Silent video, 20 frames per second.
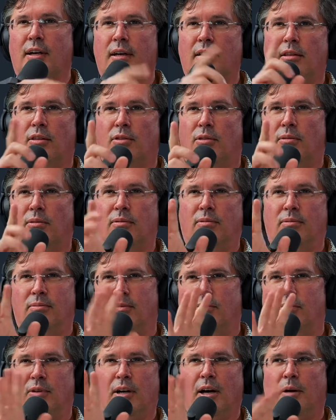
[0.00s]
a
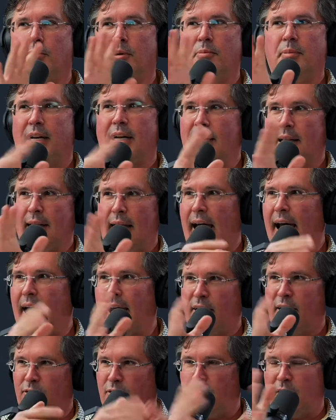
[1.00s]
couple minute
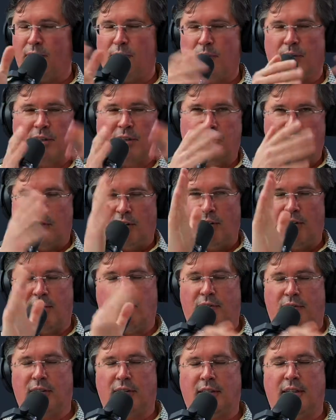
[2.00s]
lag for everyone to vote and
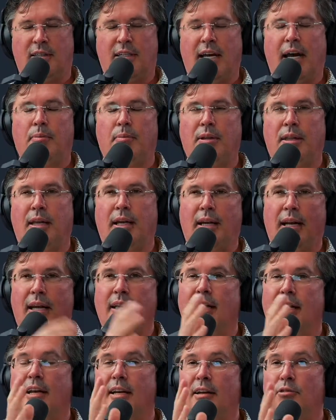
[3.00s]
for it to tabulate.
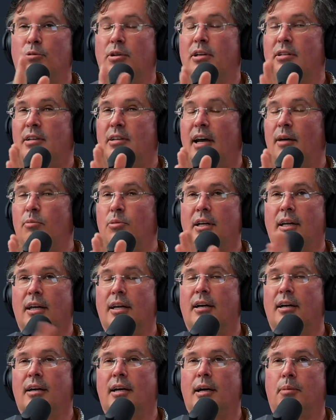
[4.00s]
And then in real time, we'd get
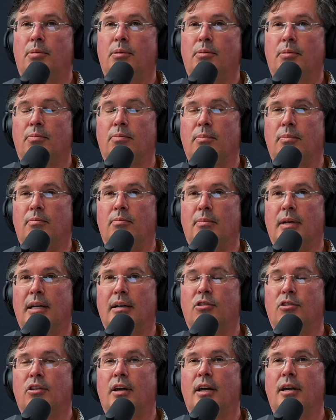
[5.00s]
it a couple
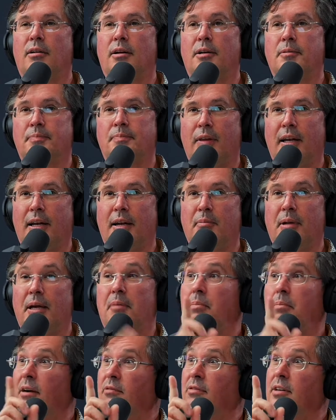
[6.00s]
minutes later. And I'm
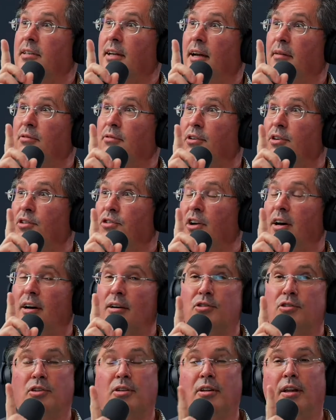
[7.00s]
like, perfect time for a
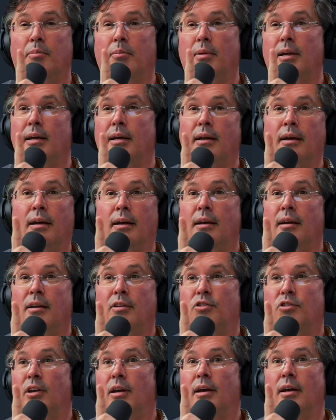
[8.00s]
song. So let me
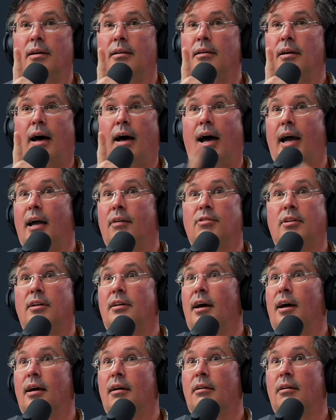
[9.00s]
sing Eye of the
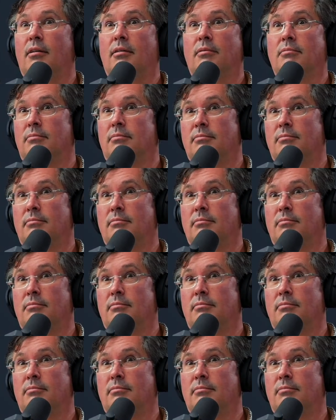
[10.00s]
Tiger